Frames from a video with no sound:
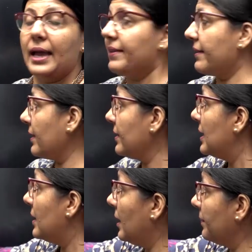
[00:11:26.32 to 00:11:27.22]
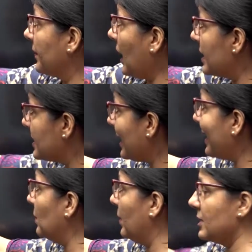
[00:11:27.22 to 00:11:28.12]
there are
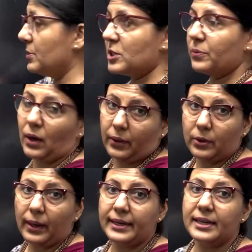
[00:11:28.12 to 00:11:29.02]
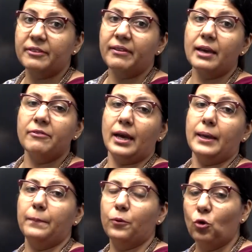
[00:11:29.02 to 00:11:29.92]
underlined words which we are going to identify, we are
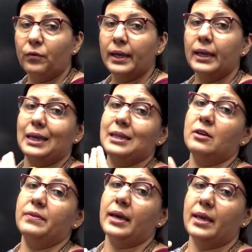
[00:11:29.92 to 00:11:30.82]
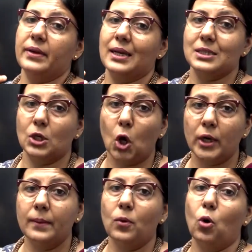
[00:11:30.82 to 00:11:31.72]
improving, either we are giving a
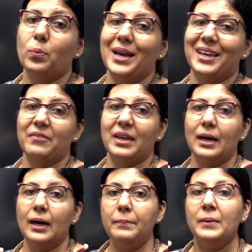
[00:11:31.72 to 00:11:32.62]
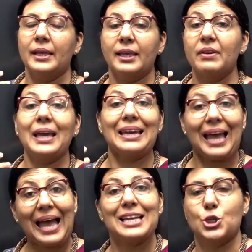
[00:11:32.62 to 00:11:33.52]
synonym or we are giving an
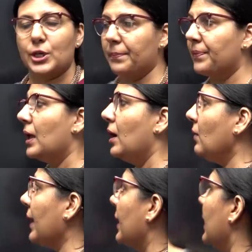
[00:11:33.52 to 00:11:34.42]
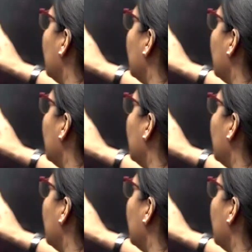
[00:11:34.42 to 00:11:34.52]
antonym. Okay,